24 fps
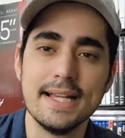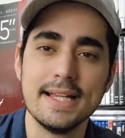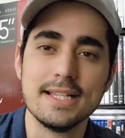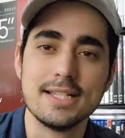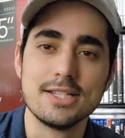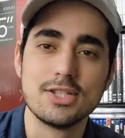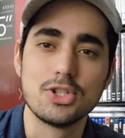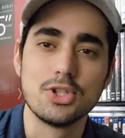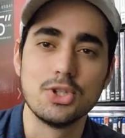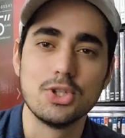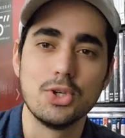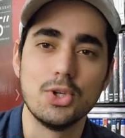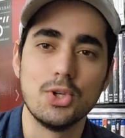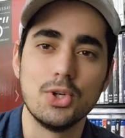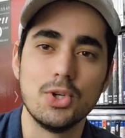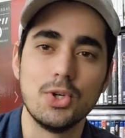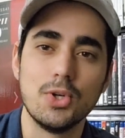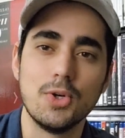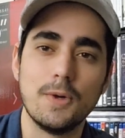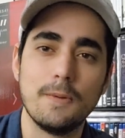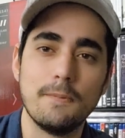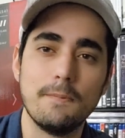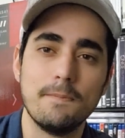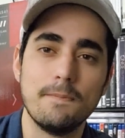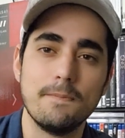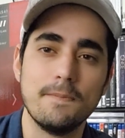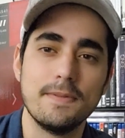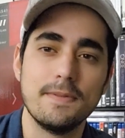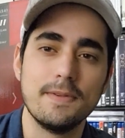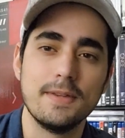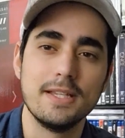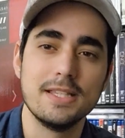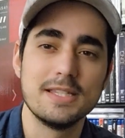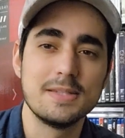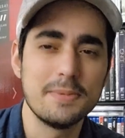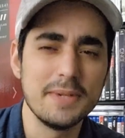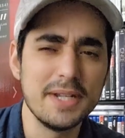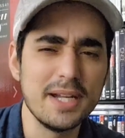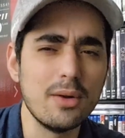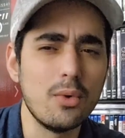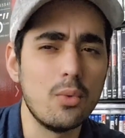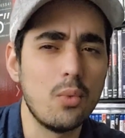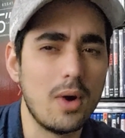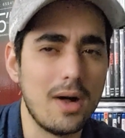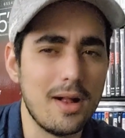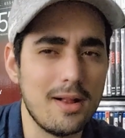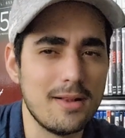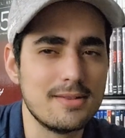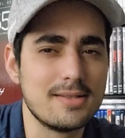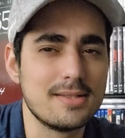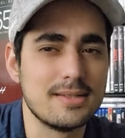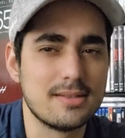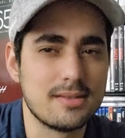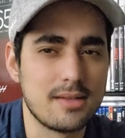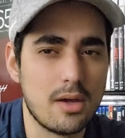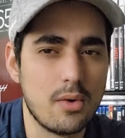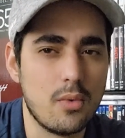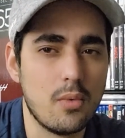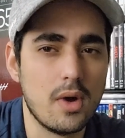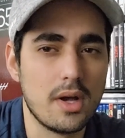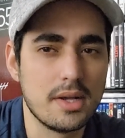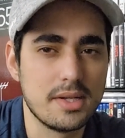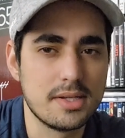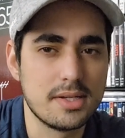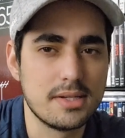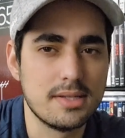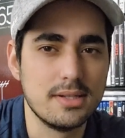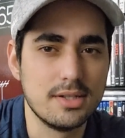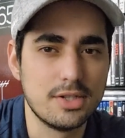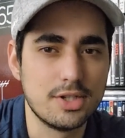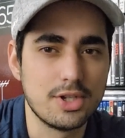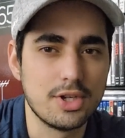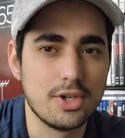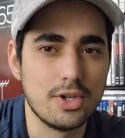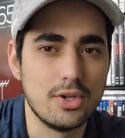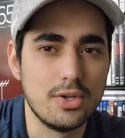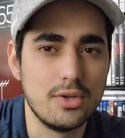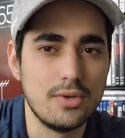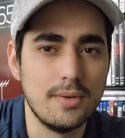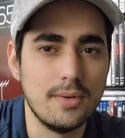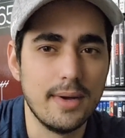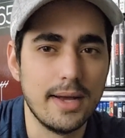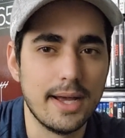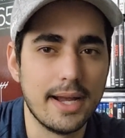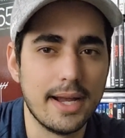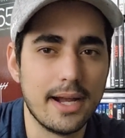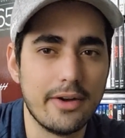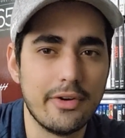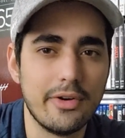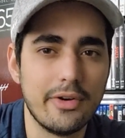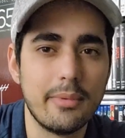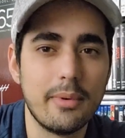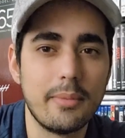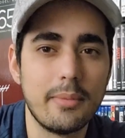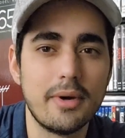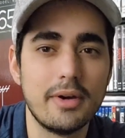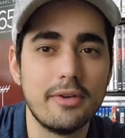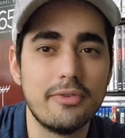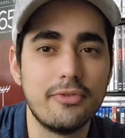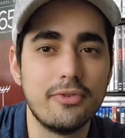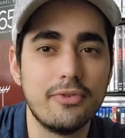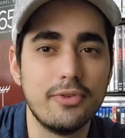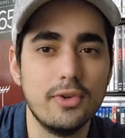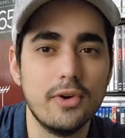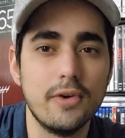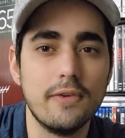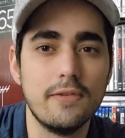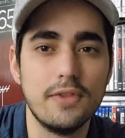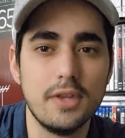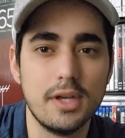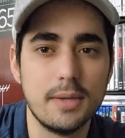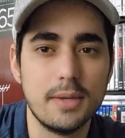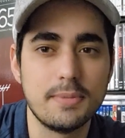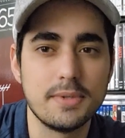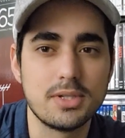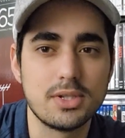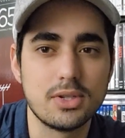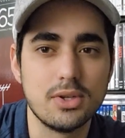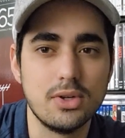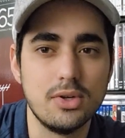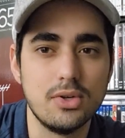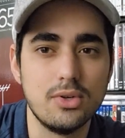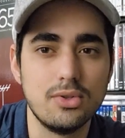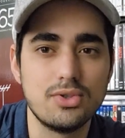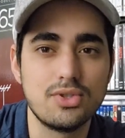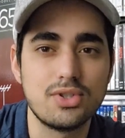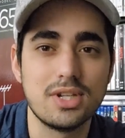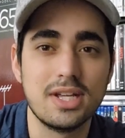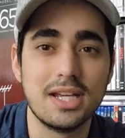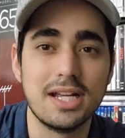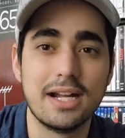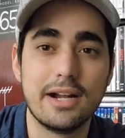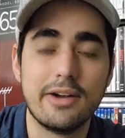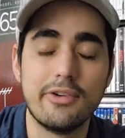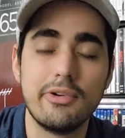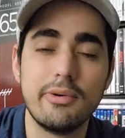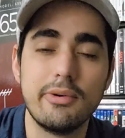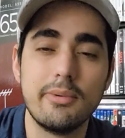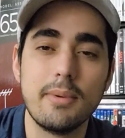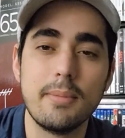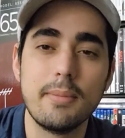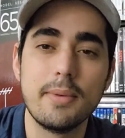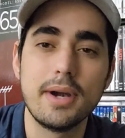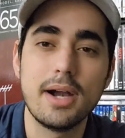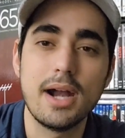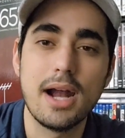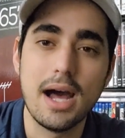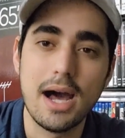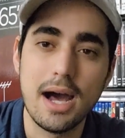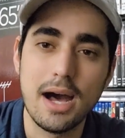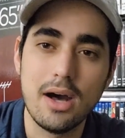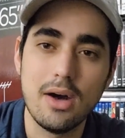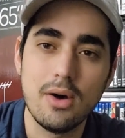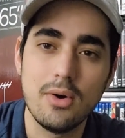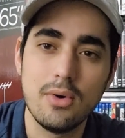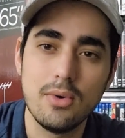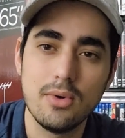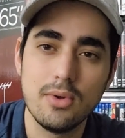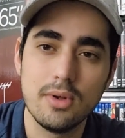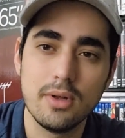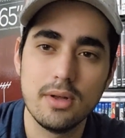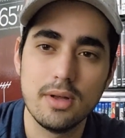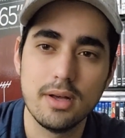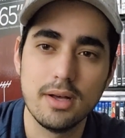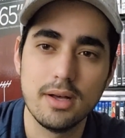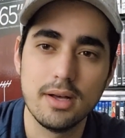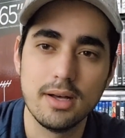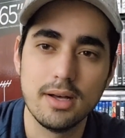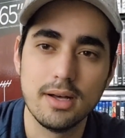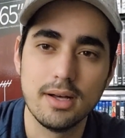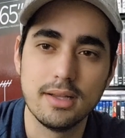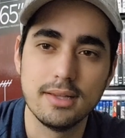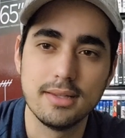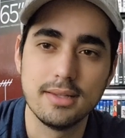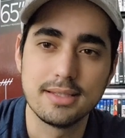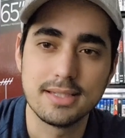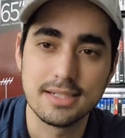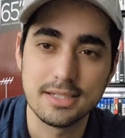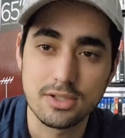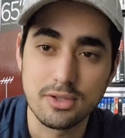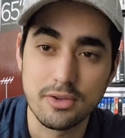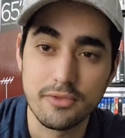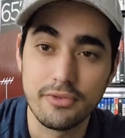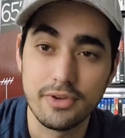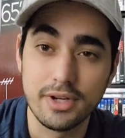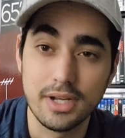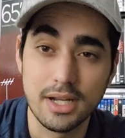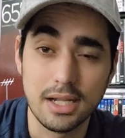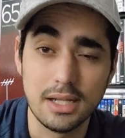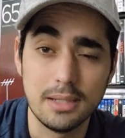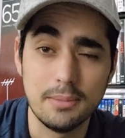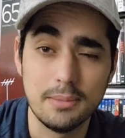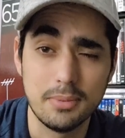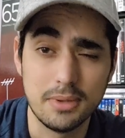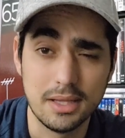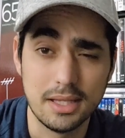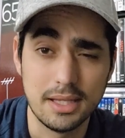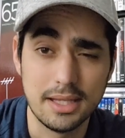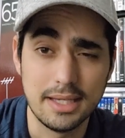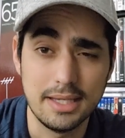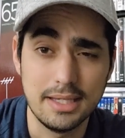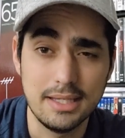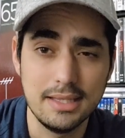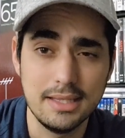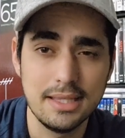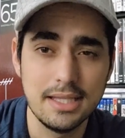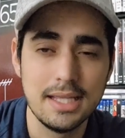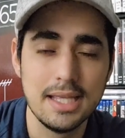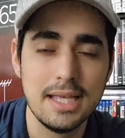so it's been a while since I watched this show, and I remember a few of the episodes, and I remember how uh, the season finale played,